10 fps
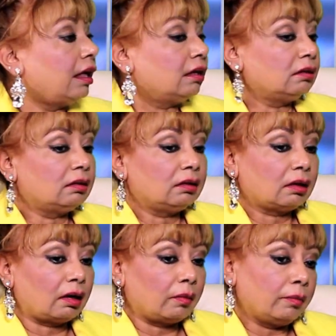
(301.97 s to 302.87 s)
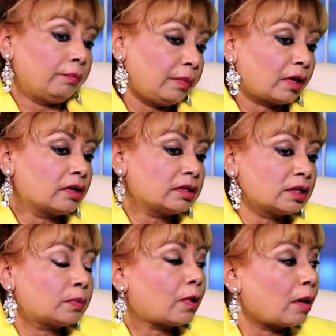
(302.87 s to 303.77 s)
and uh, because
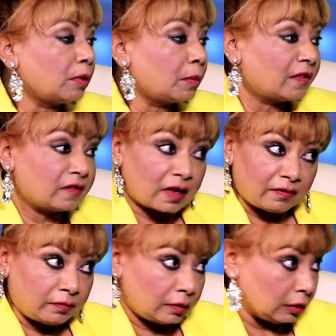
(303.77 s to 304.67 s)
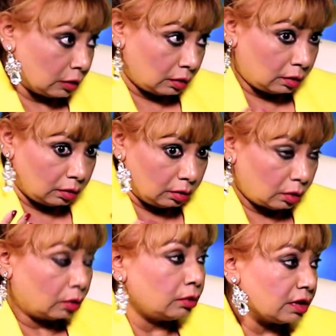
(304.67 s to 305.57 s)
this problem of self uh,
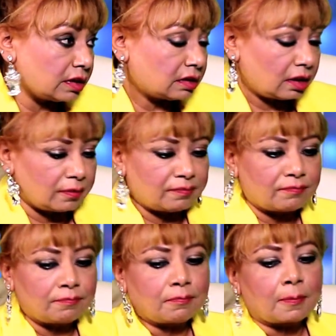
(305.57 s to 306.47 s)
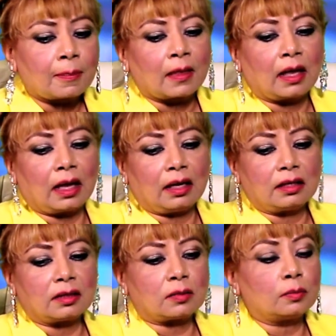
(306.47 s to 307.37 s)
low esteem mm -hmm.
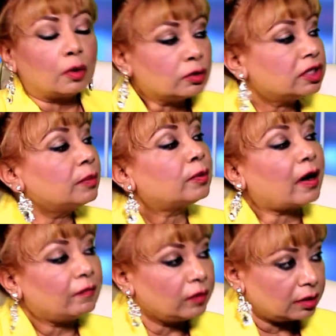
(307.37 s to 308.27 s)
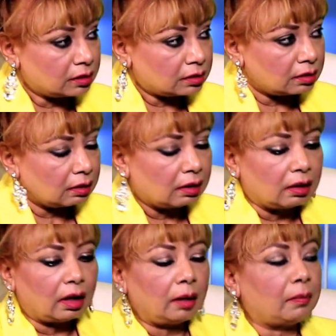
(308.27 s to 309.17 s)
is mostly prevalent
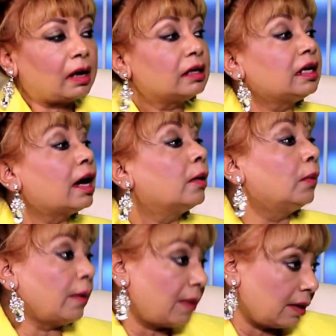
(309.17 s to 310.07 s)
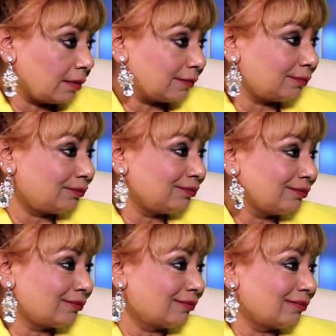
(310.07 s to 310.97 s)
among young women,
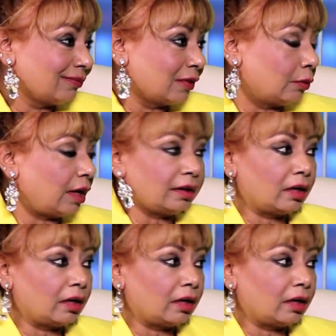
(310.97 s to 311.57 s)
right they